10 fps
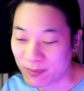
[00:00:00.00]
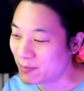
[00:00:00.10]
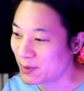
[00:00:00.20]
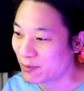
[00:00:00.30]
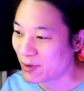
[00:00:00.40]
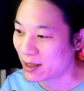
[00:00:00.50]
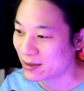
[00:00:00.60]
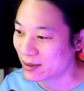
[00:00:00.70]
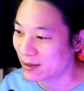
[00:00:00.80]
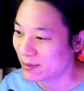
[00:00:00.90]
you've
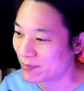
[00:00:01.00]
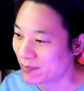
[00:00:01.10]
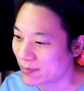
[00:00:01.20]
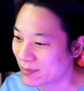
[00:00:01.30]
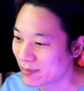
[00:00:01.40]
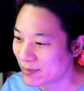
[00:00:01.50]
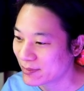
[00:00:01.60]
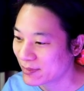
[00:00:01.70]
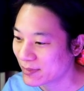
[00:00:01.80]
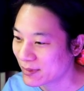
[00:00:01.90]
had
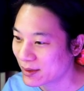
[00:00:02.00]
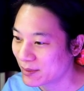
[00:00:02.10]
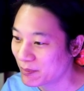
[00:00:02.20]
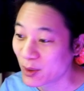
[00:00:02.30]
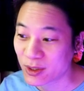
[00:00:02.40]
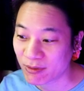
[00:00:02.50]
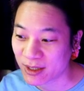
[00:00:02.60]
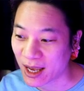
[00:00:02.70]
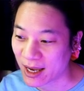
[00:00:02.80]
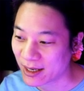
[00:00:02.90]
most of the
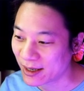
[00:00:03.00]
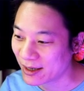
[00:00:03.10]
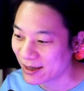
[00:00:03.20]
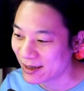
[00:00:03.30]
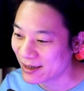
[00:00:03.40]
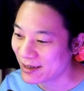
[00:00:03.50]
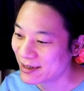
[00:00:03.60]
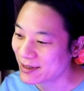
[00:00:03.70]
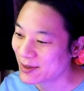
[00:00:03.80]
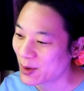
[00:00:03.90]
day
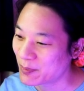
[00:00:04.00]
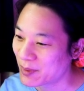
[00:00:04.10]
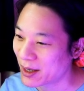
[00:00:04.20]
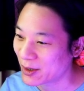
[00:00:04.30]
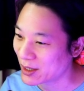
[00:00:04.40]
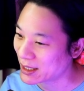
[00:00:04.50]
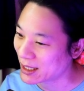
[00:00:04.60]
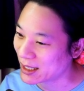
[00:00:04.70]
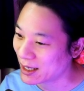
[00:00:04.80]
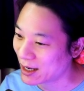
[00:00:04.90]
gone by
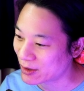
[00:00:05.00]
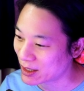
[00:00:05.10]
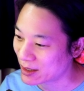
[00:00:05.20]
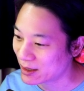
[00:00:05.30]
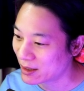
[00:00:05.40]
already, Liari.